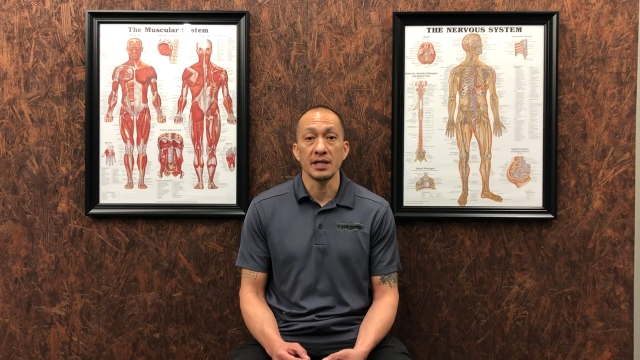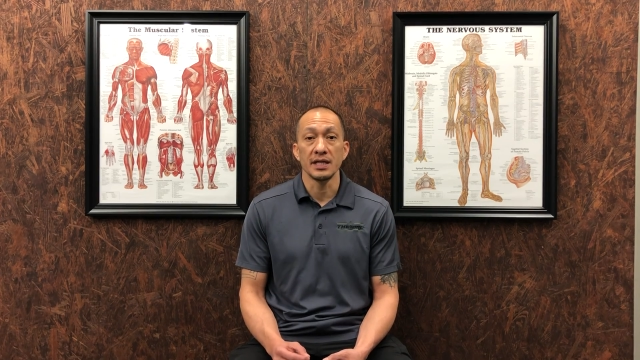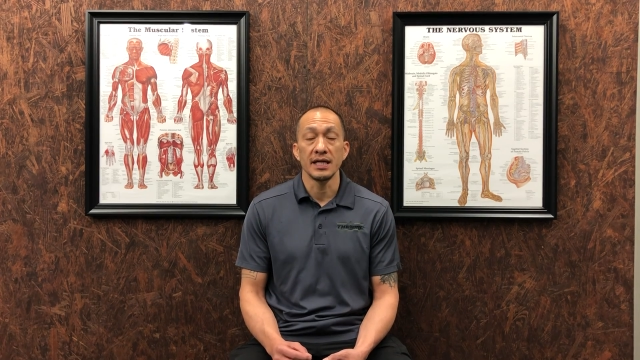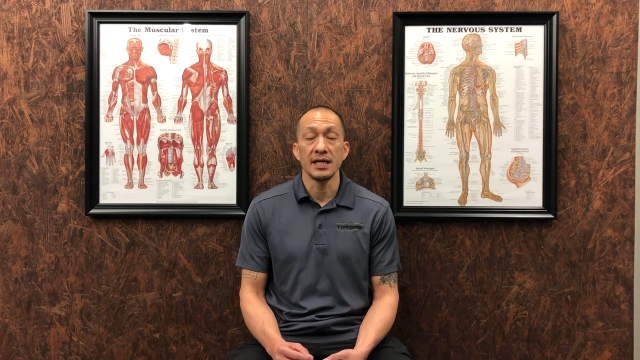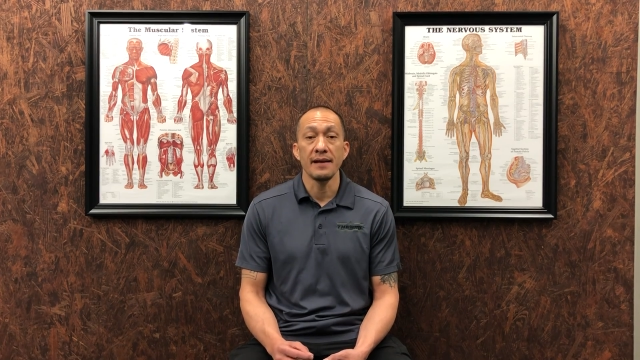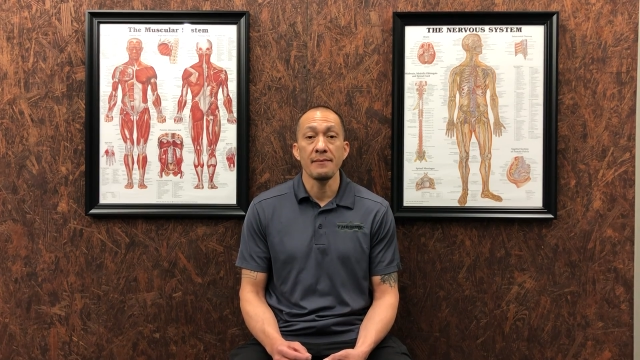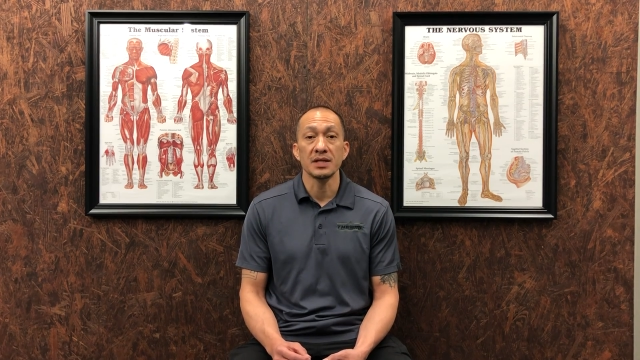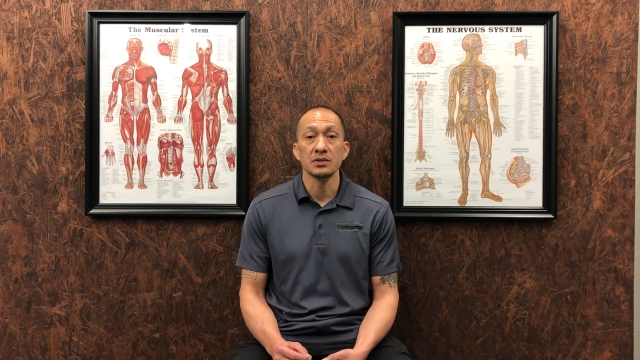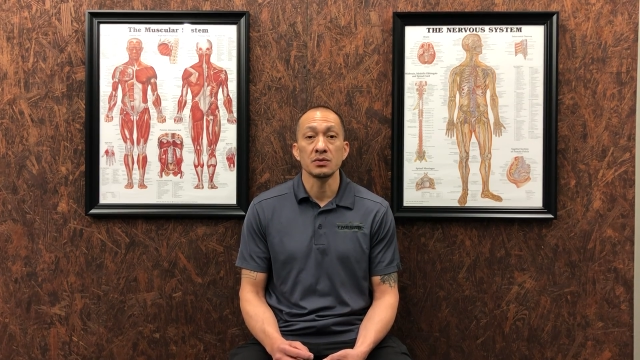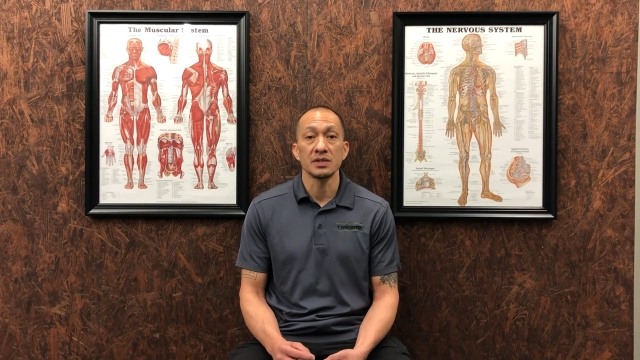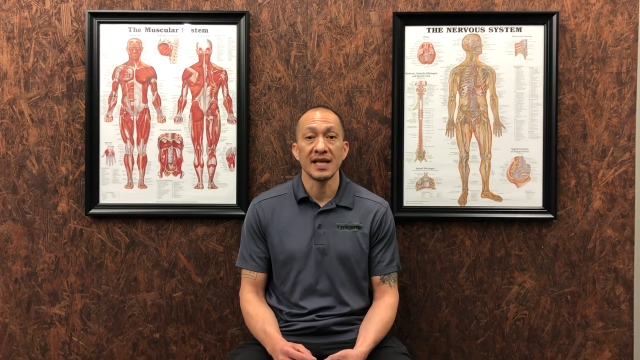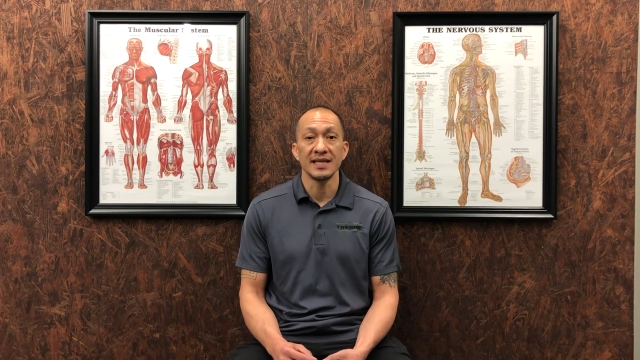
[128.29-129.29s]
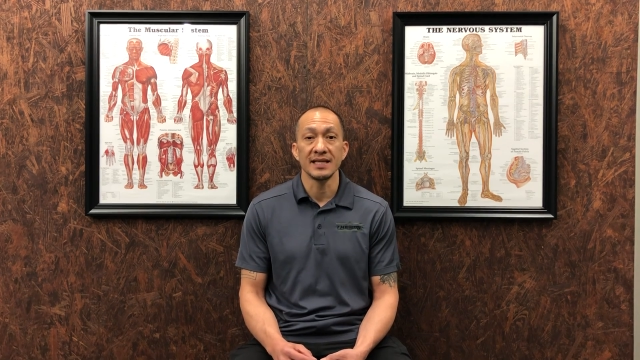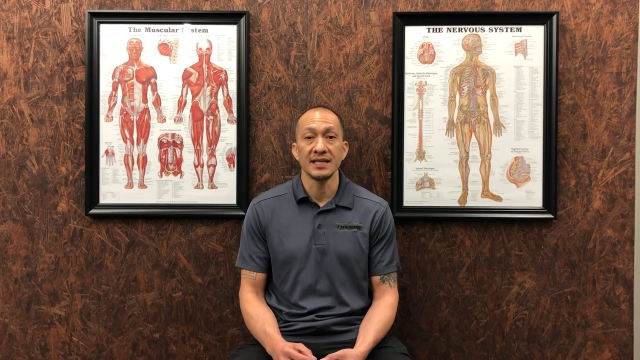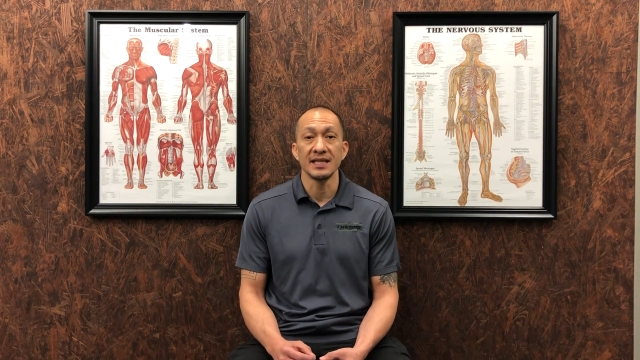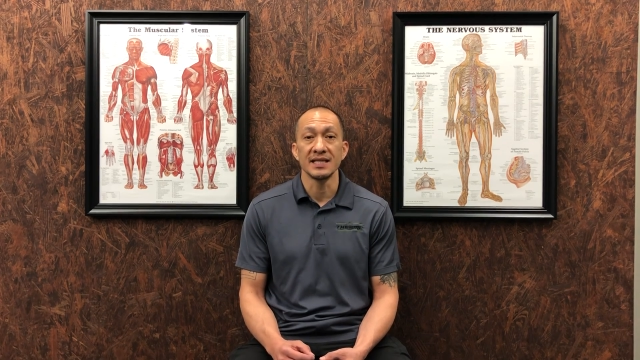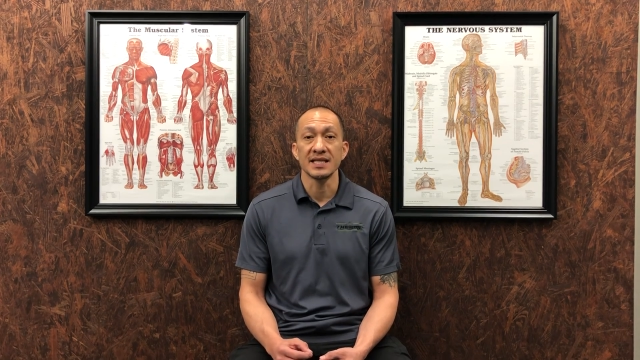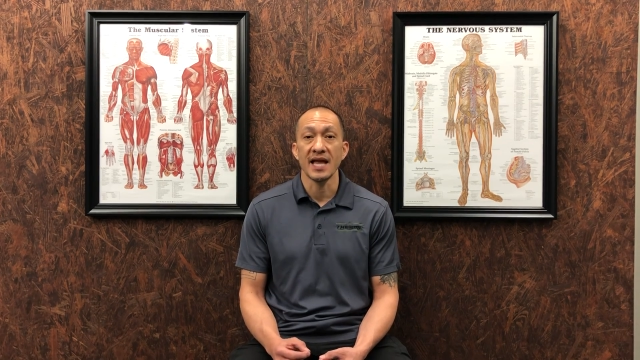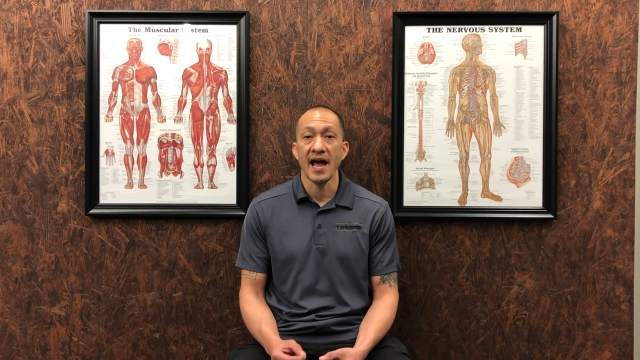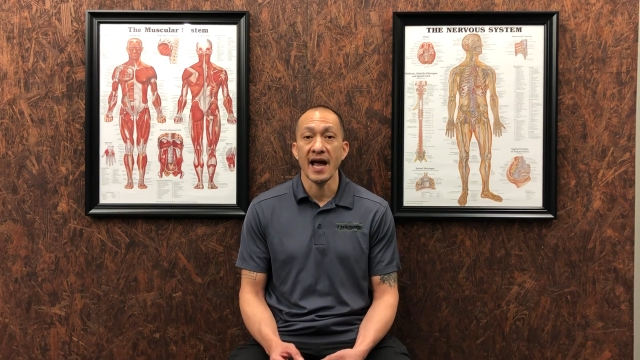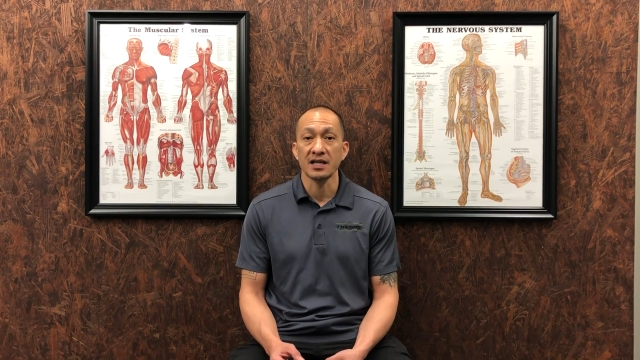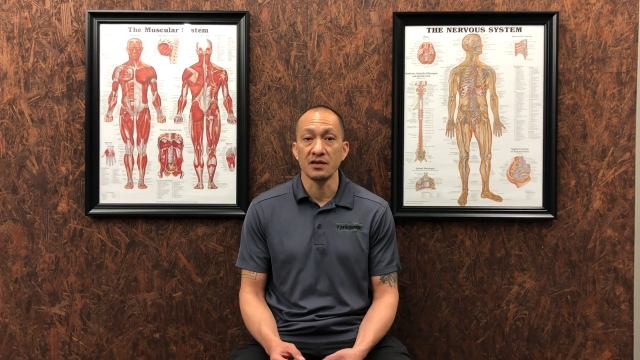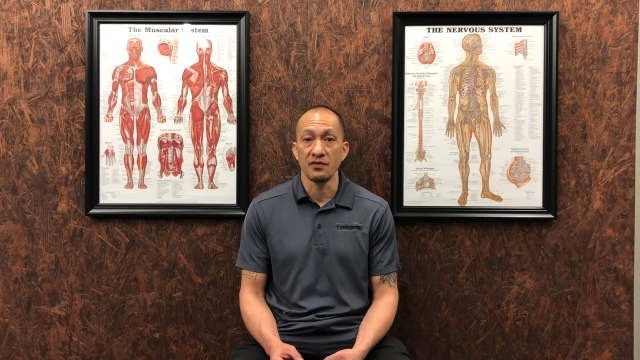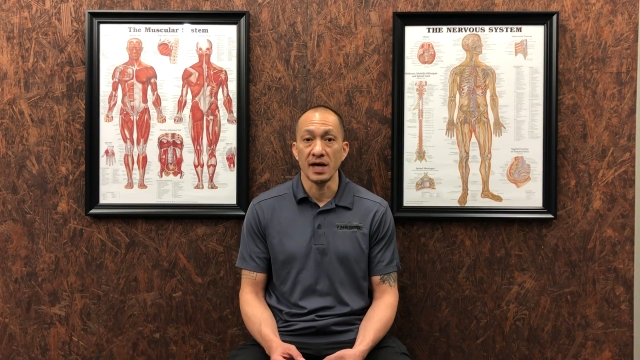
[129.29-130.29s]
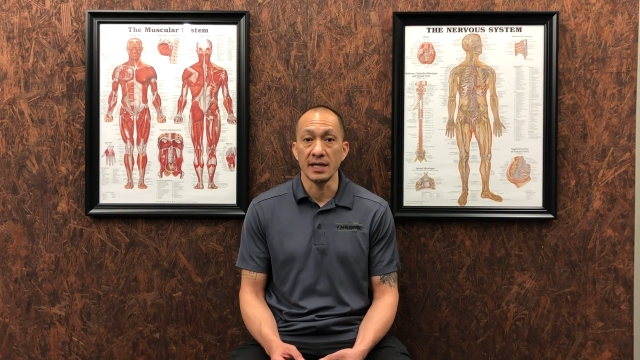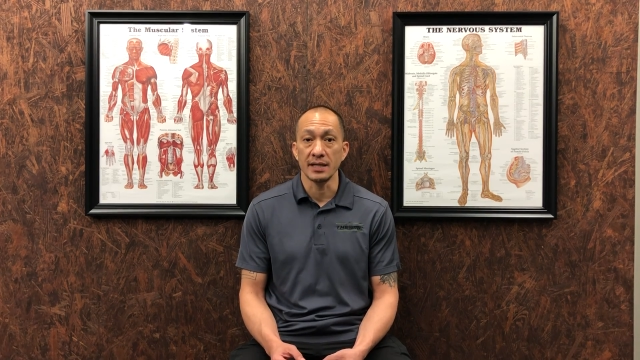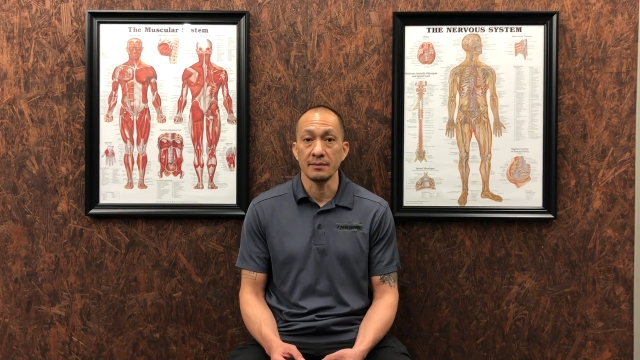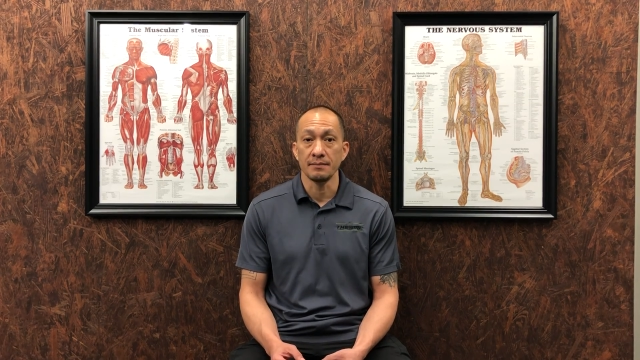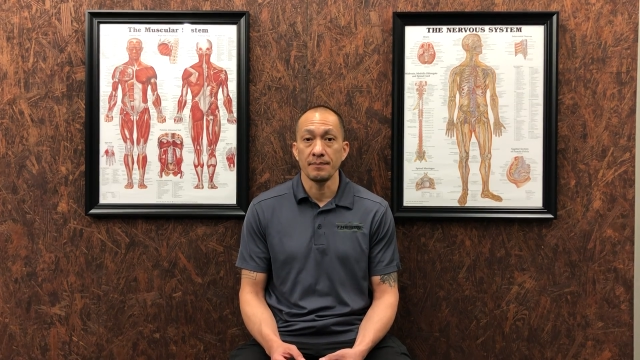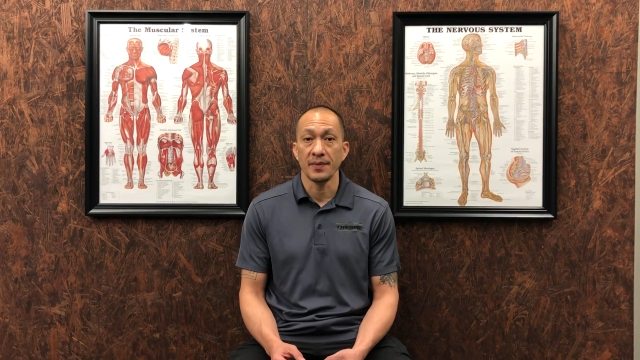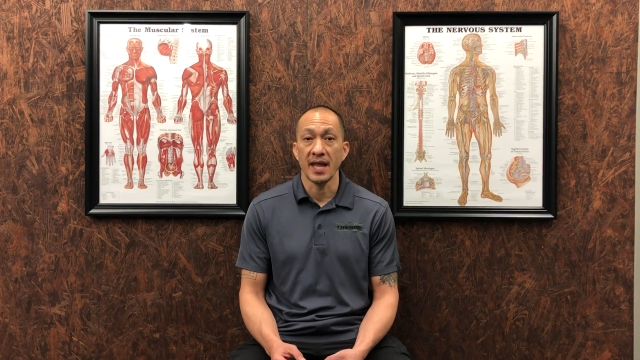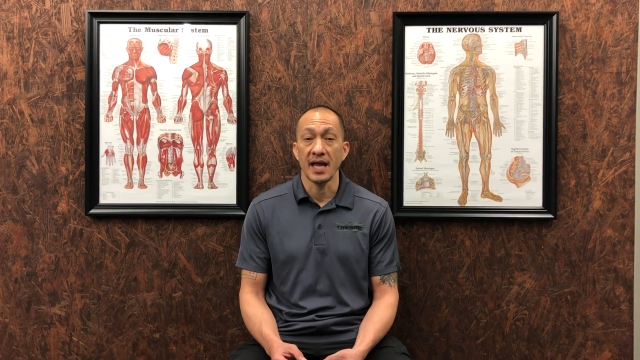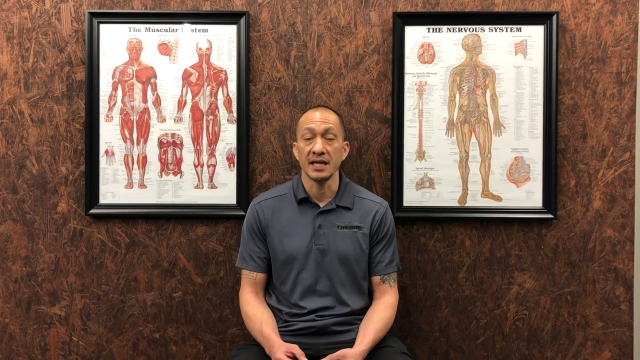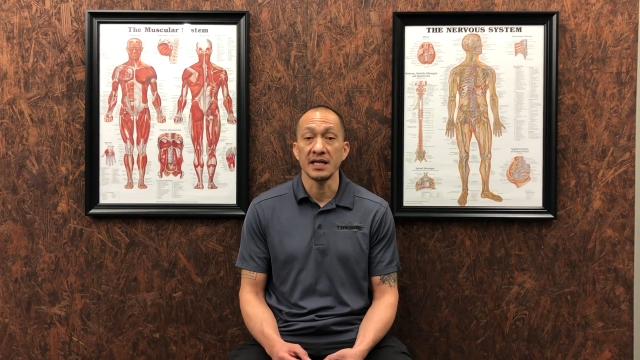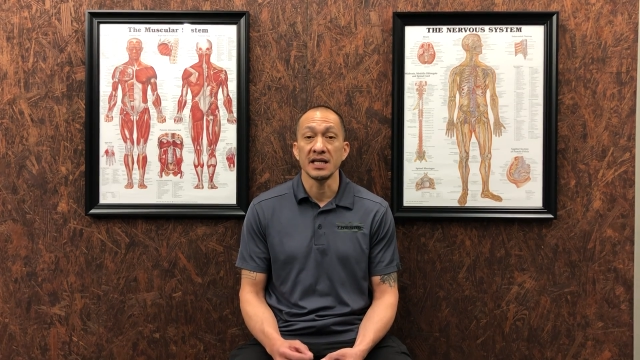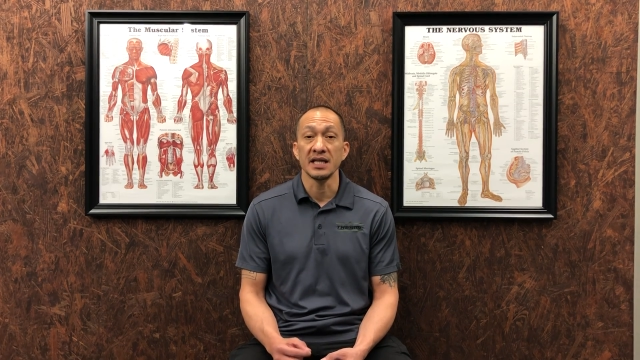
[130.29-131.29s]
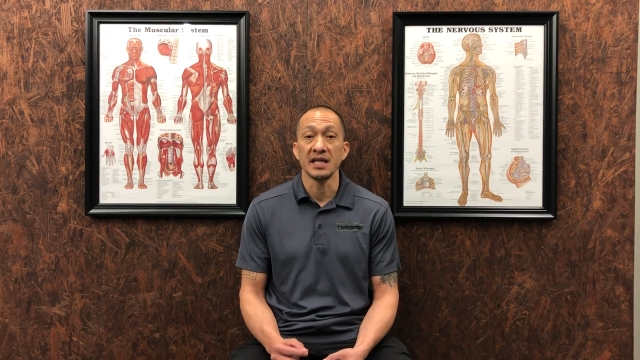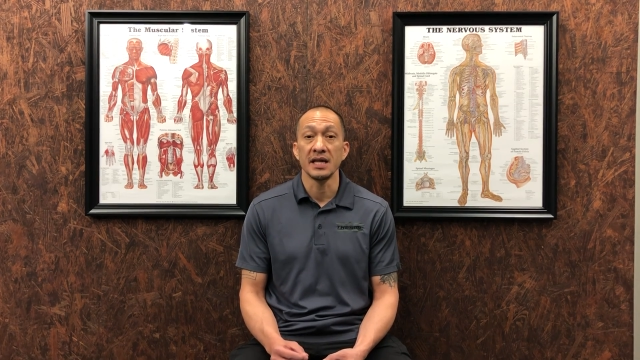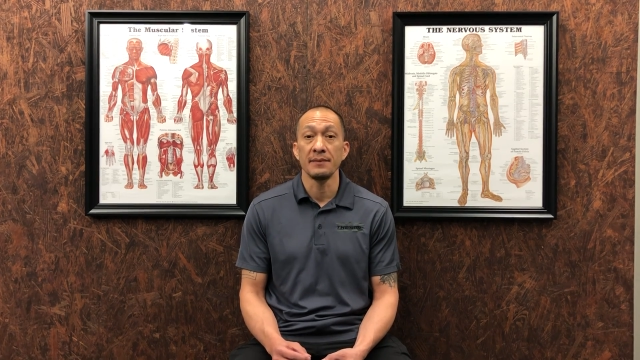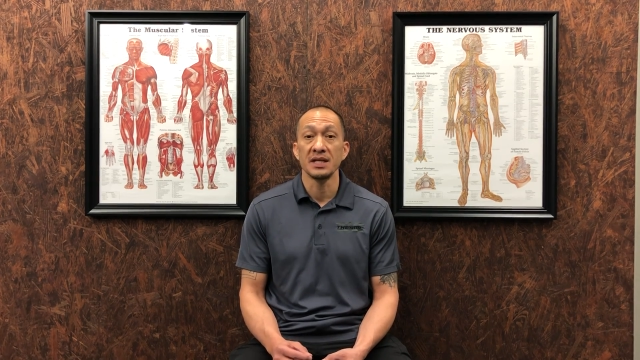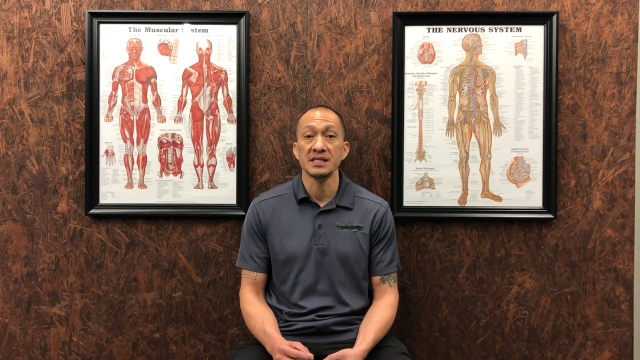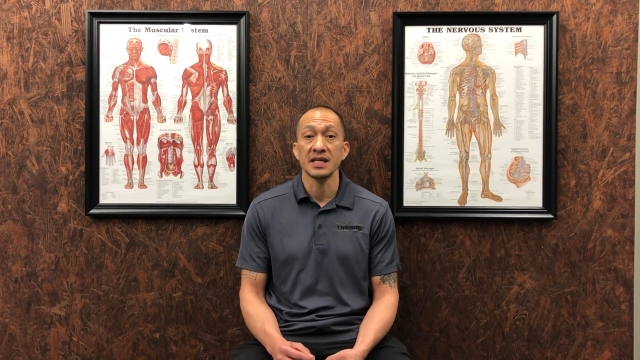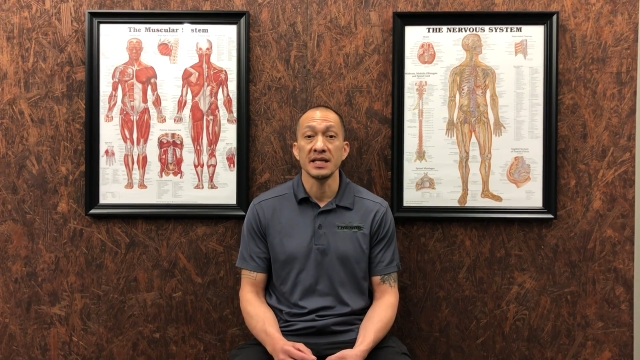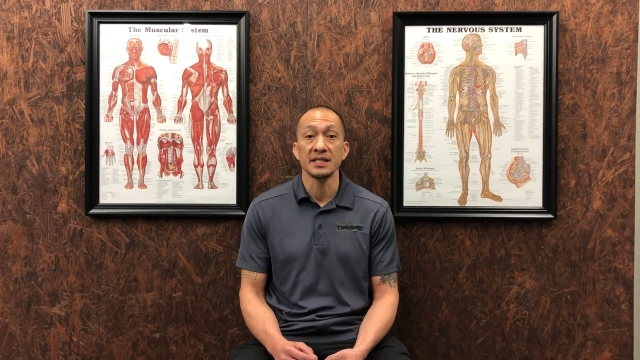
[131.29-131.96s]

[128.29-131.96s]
in a muscle tendon is activated and it inhibits